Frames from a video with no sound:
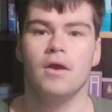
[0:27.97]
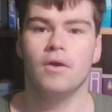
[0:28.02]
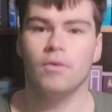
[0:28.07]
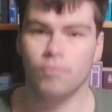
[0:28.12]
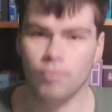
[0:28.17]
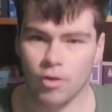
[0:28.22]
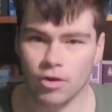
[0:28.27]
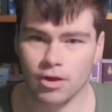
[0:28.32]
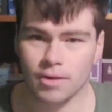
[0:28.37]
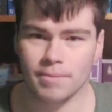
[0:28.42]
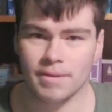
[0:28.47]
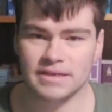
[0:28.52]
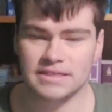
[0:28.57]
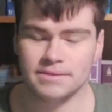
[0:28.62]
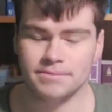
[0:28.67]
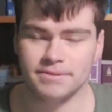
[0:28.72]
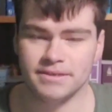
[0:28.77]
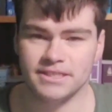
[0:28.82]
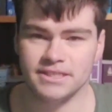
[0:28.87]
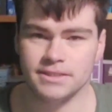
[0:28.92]
Welcome back to
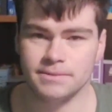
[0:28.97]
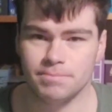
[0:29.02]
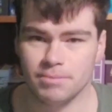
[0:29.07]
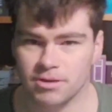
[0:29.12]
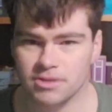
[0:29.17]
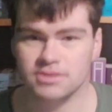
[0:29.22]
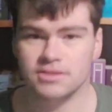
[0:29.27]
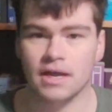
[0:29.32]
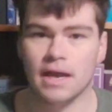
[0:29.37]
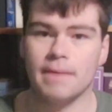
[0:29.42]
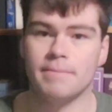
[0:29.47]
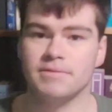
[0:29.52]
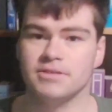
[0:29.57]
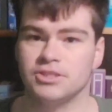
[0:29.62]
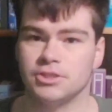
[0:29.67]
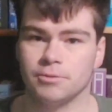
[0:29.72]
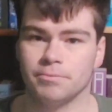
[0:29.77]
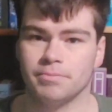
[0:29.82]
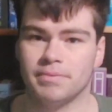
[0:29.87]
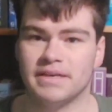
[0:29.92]
BG's Books. I'm
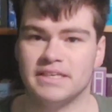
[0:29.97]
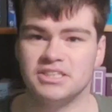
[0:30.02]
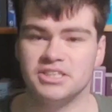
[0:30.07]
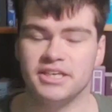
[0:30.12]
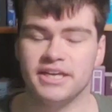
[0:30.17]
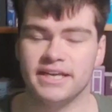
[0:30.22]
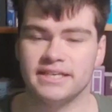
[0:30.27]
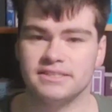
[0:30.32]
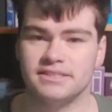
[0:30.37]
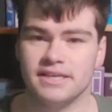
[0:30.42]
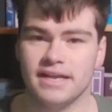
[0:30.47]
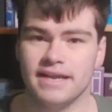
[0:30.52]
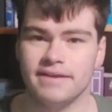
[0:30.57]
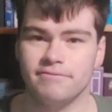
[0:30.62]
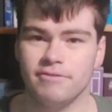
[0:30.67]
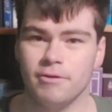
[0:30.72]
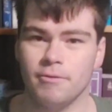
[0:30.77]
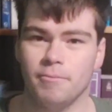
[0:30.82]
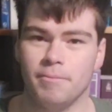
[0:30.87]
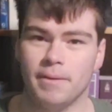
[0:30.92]
Mr. BG, and today
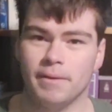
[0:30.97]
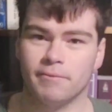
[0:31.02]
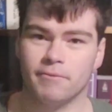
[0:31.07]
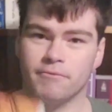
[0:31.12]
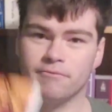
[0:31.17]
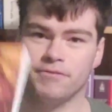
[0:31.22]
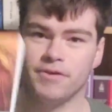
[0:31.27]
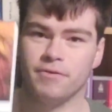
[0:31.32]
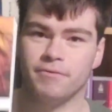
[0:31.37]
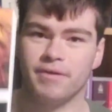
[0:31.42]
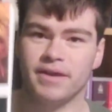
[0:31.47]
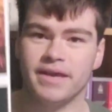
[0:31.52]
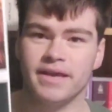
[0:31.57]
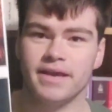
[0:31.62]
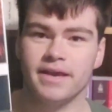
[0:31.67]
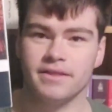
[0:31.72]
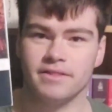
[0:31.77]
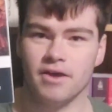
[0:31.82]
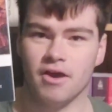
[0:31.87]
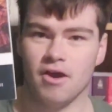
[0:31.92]
we will be
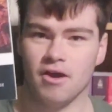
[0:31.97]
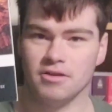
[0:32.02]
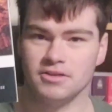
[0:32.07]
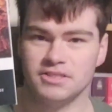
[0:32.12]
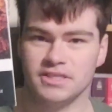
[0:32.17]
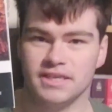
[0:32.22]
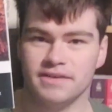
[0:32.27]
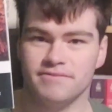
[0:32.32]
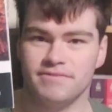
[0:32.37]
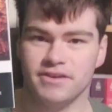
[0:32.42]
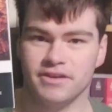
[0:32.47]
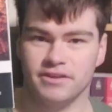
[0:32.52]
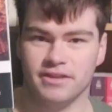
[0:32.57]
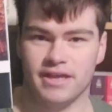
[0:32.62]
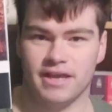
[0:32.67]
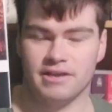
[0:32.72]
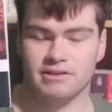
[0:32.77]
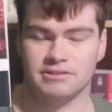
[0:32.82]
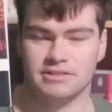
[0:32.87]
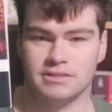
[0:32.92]
reviewing The Haunting of Hill
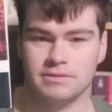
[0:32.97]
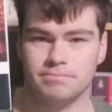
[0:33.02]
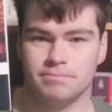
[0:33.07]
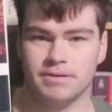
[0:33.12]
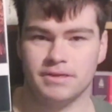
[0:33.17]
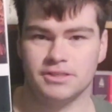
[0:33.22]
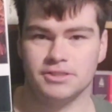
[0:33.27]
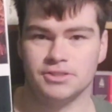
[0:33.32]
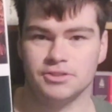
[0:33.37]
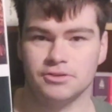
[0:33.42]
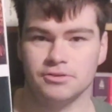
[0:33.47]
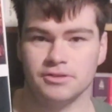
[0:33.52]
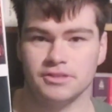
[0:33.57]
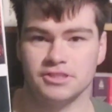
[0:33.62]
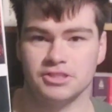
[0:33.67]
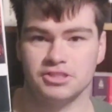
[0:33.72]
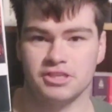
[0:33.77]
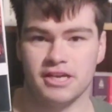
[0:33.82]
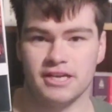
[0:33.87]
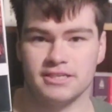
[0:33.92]
House by Shirley
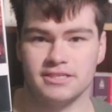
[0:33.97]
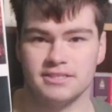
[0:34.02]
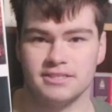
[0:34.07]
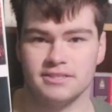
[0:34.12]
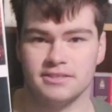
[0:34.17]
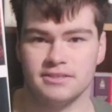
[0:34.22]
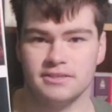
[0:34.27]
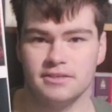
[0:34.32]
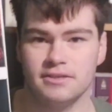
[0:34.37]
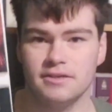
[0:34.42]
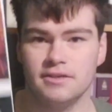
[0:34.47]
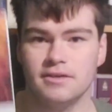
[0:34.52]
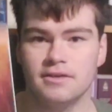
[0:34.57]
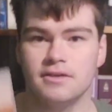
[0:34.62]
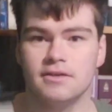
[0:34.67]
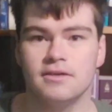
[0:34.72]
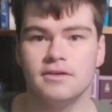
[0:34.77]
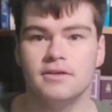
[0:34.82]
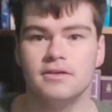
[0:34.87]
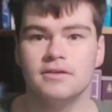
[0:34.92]
Jackson.
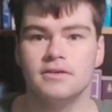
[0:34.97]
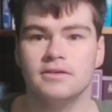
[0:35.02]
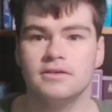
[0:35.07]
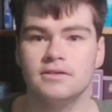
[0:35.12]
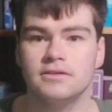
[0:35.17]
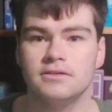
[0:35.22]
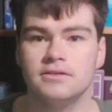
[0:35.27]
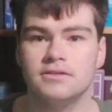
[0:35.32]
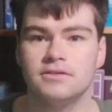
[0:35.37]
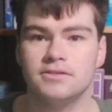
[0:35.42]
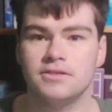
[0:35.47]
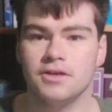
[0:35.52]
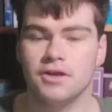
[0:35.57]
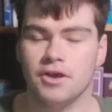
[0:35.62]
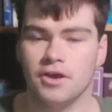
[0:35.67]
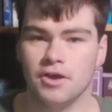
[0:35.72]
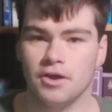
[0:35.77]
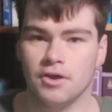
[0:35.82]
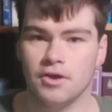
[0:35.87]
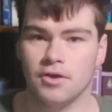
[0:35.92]

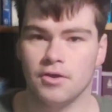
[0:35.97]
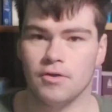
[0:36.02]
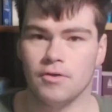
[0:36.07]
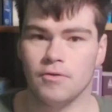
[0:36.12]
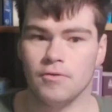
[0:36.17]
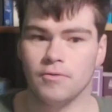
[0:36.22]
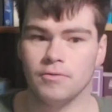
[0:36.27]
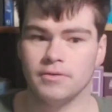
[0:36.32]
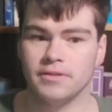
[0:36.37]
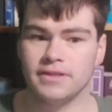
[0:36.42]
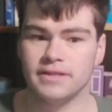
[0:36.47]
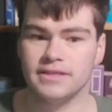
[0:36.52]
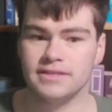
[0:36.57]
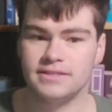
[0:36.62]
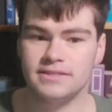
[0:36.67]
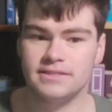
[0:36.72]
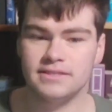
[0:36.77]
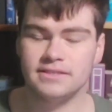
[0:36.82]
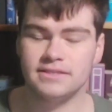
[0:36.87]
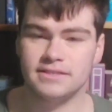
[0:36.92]
So,
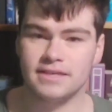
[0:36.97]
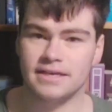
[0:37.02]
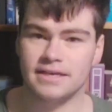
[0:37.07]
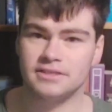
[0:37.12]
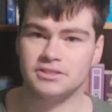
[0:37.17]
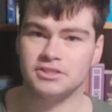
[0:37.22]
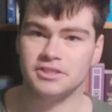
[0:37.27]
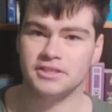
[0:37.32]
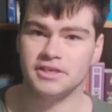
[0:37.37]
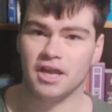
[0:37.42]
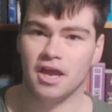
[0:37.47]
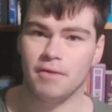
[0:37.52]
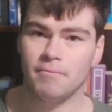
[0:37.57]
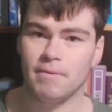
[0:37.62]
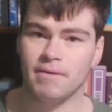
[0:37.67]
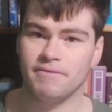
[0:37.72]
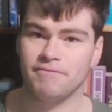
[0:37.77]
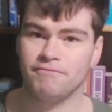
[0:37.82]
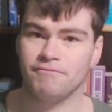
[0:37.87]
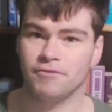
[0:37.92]
this is actually not
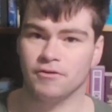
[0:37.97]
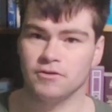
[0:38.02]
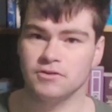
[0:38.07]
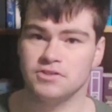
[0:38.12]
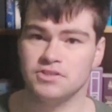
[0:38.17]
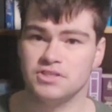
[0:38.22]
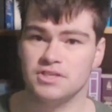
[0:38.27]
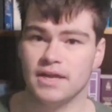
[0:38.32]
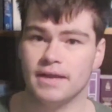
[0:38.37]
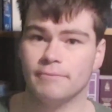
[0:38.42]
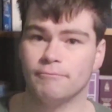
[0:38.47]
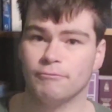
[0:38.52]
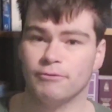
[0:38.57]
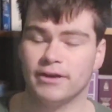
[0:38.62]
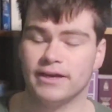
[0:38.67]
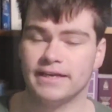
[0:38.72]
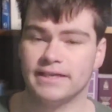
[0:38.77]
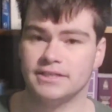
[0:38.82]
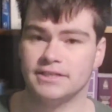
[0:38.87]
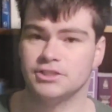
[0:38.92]
my first time
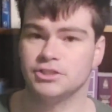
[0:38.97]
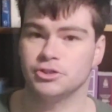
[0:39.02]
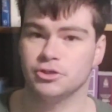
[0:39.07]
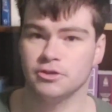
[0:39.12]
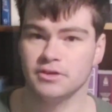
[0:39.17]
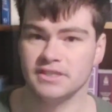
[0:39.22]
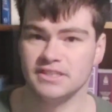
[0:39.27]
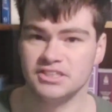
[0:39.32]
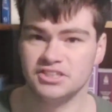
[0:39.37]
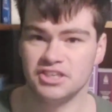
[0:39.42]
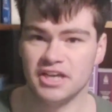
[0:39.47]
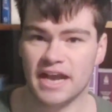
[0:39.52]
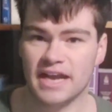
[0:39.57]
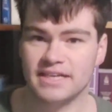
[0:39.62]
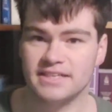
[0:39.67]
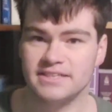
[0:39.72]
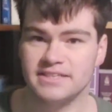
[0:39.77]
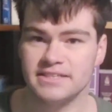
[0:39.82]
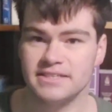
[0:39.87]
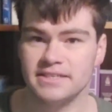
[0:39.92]
reading Shirley
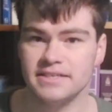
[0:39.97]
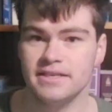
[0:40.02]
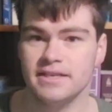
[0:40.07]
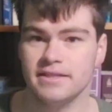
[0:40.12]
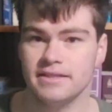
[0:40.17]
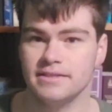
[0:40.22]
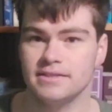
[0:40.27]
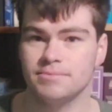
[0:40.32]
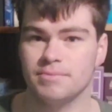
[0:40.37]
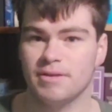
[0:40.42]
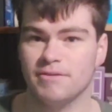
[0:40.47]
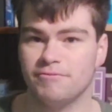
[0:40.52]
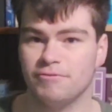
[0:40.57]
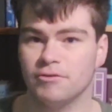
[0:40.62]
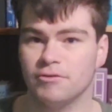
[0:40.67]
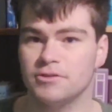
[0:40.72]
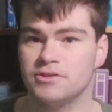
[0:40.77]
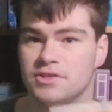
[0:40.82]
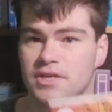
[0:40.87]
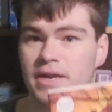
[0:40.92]
Jackson. This is my
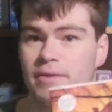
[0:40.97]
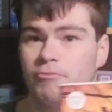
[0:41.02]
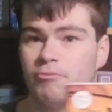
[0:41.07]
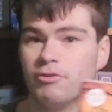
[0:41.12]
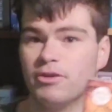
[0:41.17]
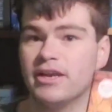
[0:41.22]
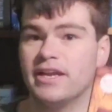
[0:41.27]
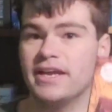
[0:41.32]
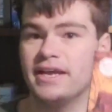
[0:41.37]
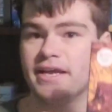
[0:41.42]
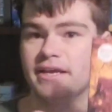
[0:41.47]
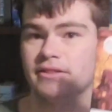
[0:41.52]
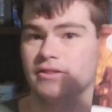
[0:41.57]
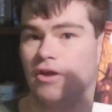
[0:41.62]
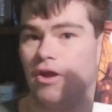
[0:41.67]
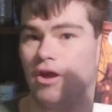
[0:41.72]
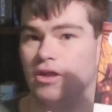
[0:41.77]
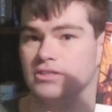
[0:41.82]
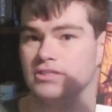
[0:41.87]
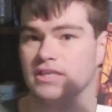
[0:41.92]
first time reading The
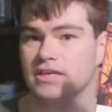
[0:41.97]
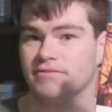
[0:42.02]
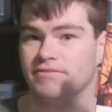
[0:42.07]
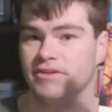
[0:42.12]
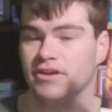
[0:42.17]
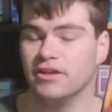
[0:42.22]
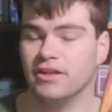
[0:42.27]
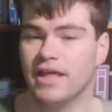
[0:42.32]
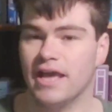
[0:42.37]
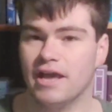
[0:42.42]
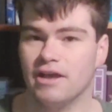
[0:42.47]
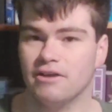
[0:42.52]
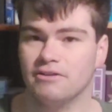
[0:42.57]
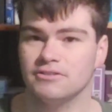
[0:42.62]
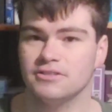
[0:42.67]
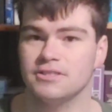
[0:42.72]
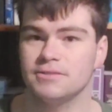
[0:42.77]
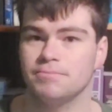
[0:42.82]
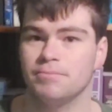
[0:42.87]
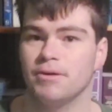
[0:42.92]
Haunting of Hill
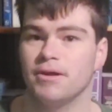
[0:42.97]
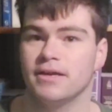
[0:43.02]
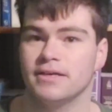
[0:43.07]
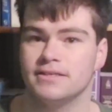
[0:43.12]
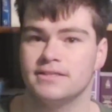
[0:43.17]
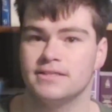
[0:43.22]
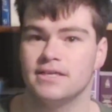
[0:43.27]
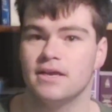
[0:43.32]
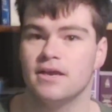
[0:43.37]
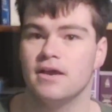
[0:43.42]
House, but